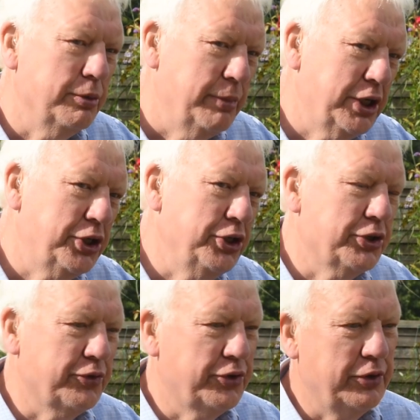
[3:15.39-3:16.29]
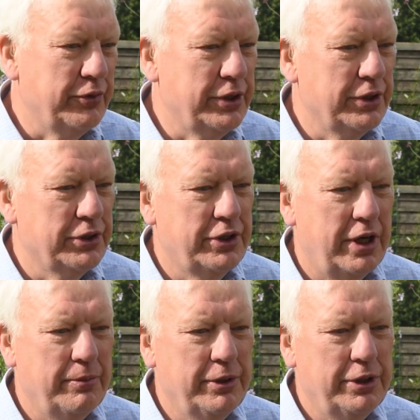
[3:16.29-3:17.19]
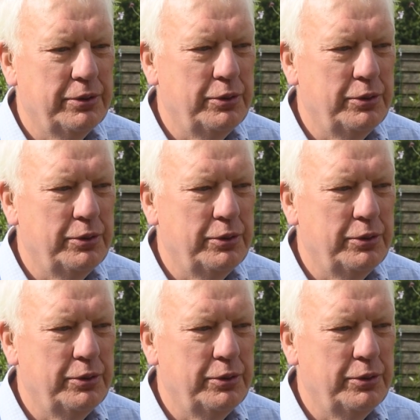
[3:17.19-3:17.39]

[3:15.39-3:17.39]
and the mixtures of services and ceremonies